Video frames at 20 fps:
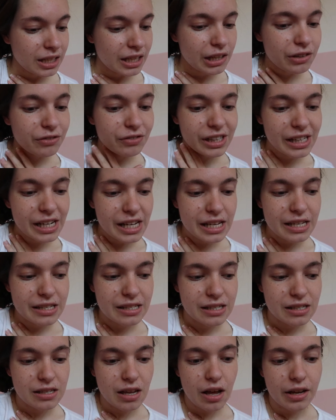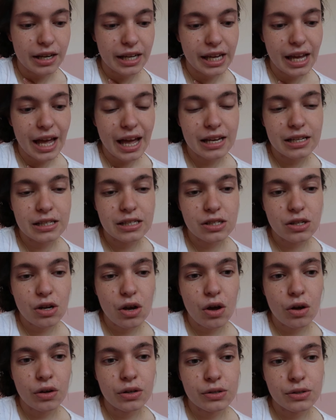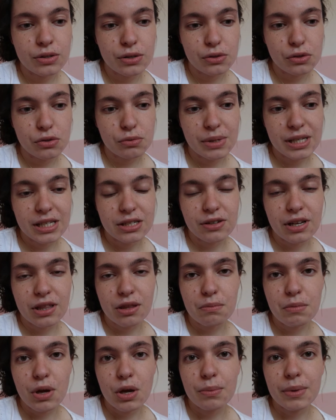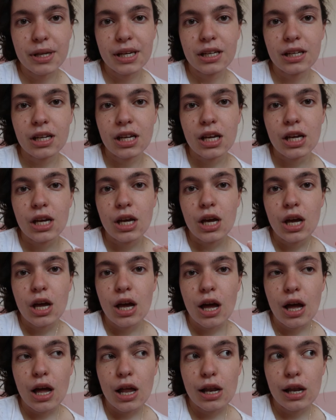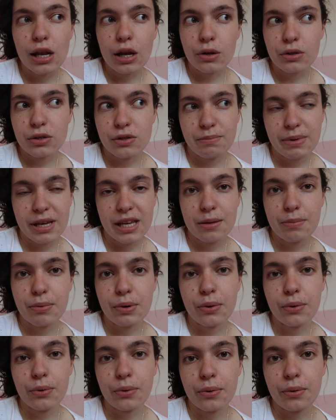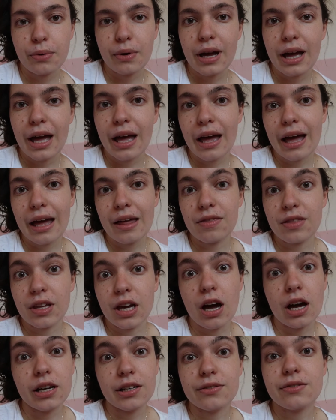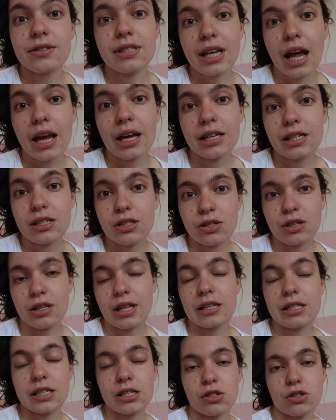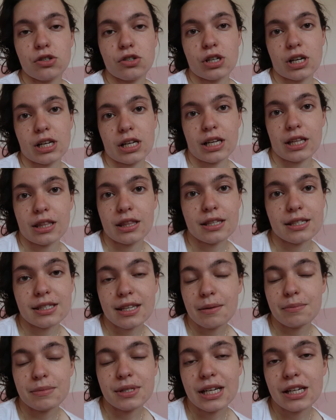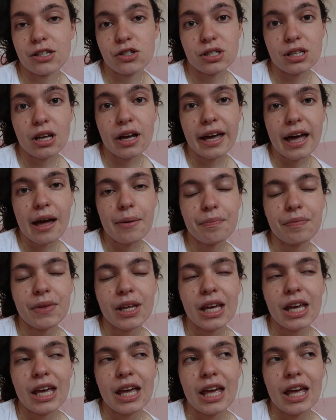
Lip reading: It really is disheartening. And on social media at the moment, a lot of people, the kind of stage in their teaching journey, the same stage as I am,